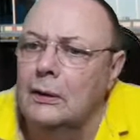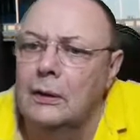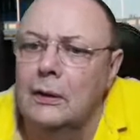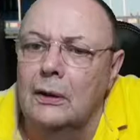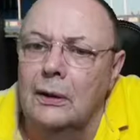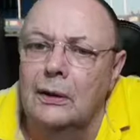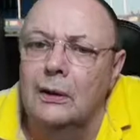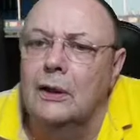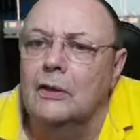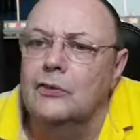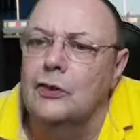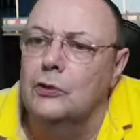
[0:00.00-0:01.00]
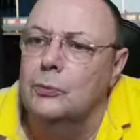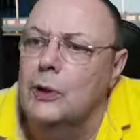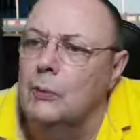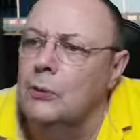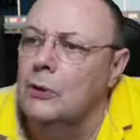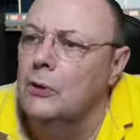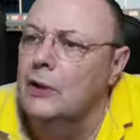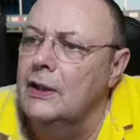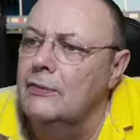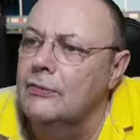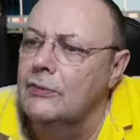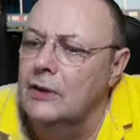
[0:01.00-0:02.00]
That tells me I'm
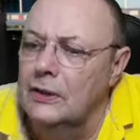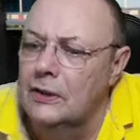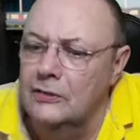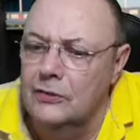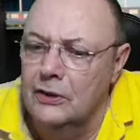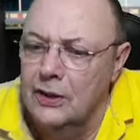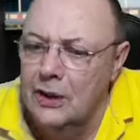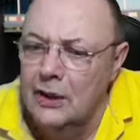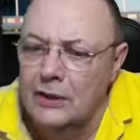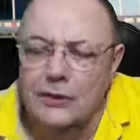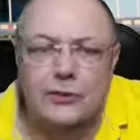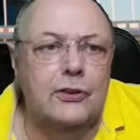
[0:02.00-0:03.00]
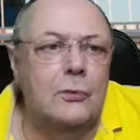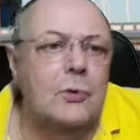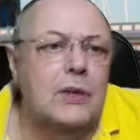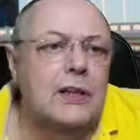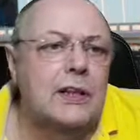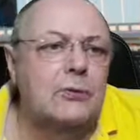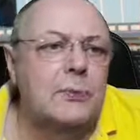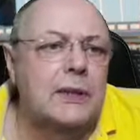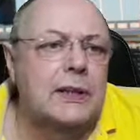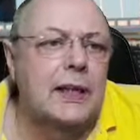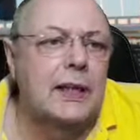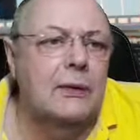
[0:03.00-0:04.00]
live. Right, there's somewhere that gives me a
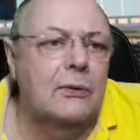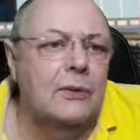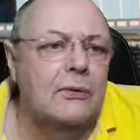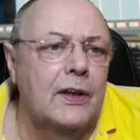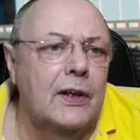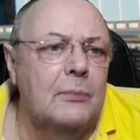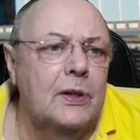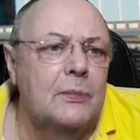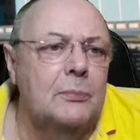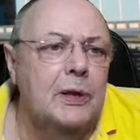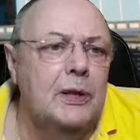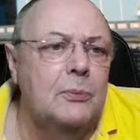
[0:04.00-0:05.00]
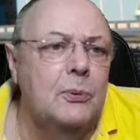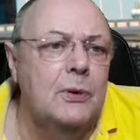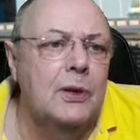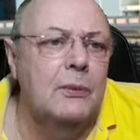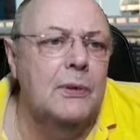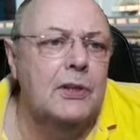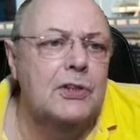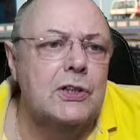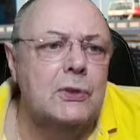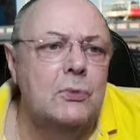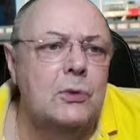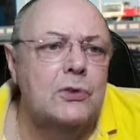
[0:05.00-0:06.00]
count of how many people that I'm
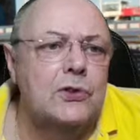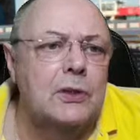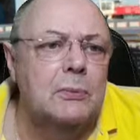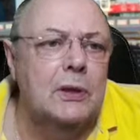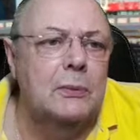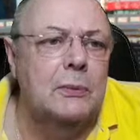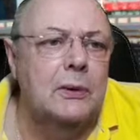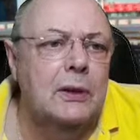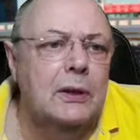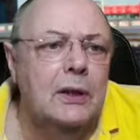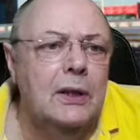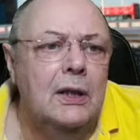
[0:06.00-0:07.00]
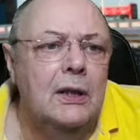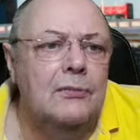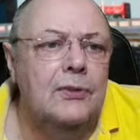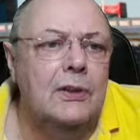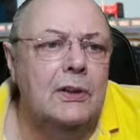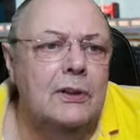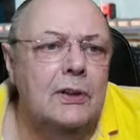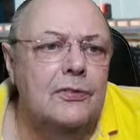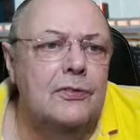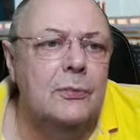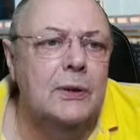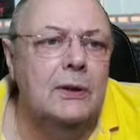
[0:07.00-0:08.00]
actually watching me, but for the
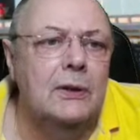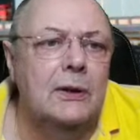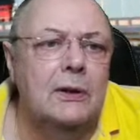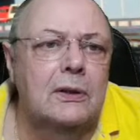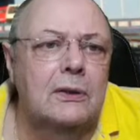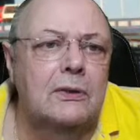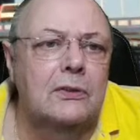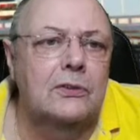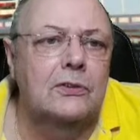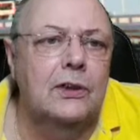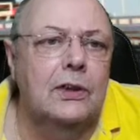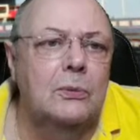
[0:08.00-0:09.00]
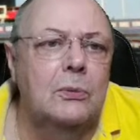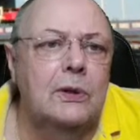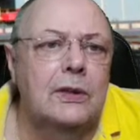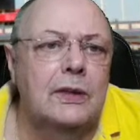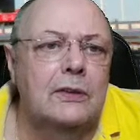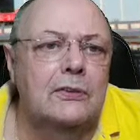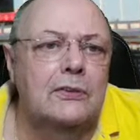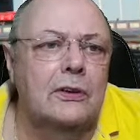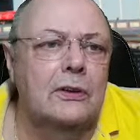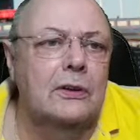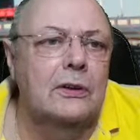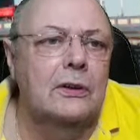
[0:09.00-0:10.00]
life of me, I can't see where that's
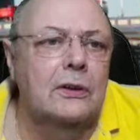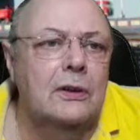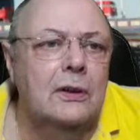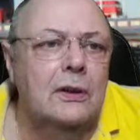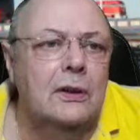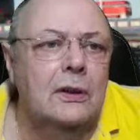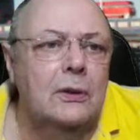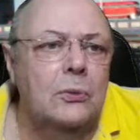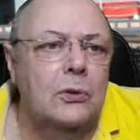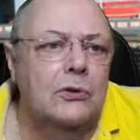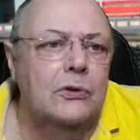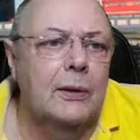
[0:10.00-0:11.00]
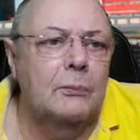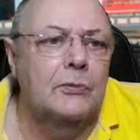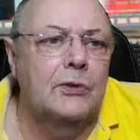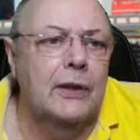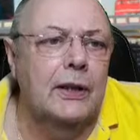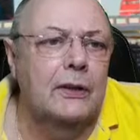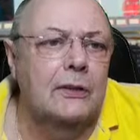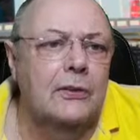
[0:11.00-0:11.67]
what's happened to that.